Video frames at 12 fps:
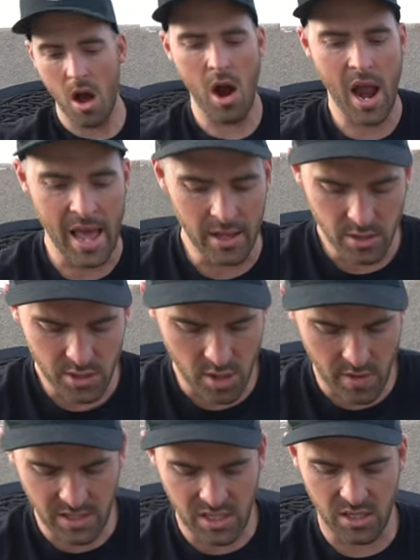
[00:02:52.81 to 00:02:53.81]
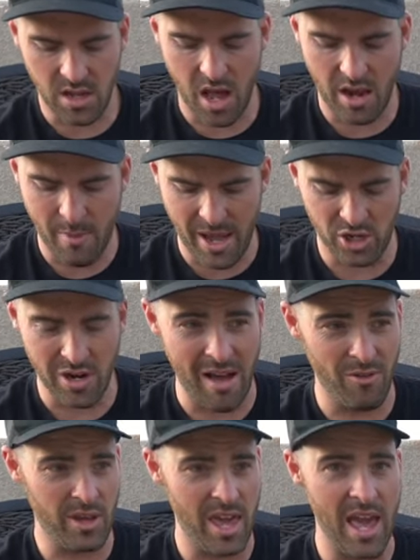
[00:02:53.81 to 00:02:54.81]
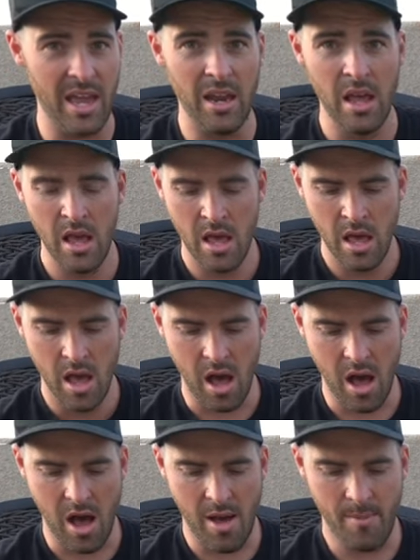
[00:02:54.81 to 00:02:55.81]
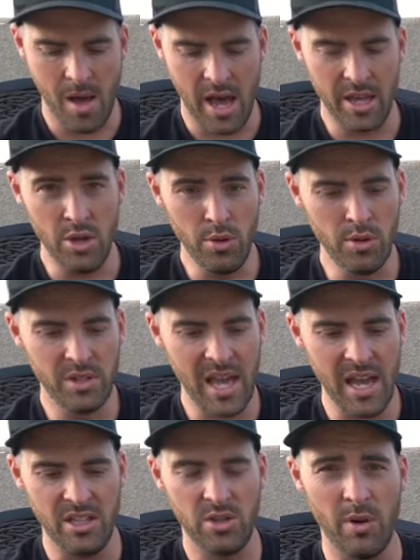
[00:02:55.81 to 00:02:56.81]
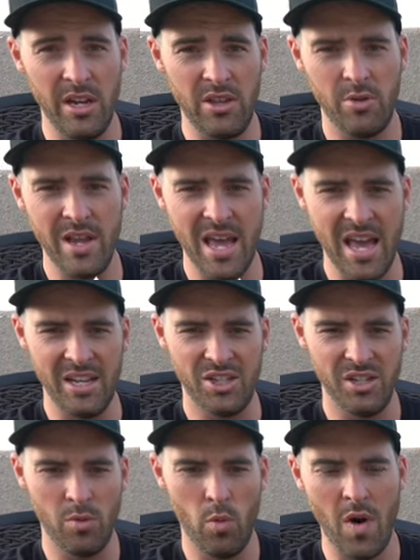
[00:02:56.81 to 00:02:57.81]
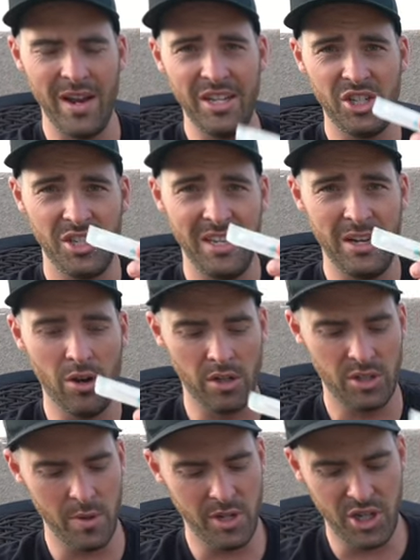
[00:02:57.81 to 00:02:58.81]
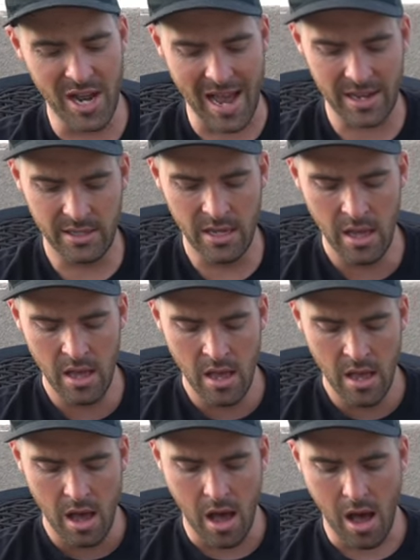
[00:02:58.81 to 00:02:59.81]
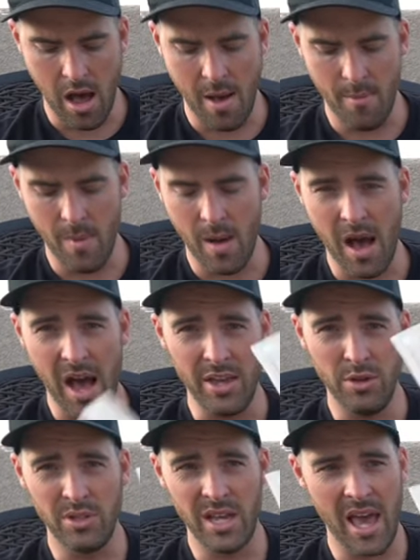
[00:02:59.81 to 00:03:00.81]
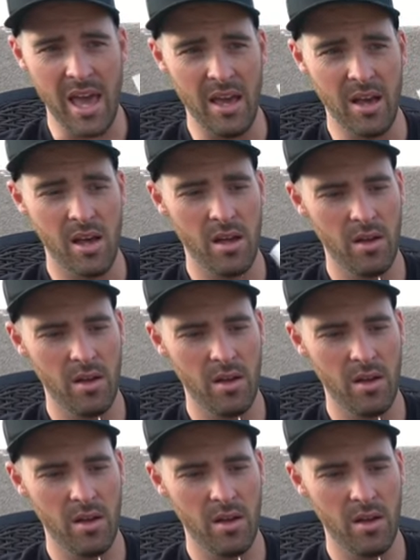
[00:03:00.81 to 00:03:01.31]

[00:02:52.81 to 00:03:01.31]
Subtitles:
All right, so this is kind of my travel kit. I use a 23 gauge 1-inch needle to inject. I use a,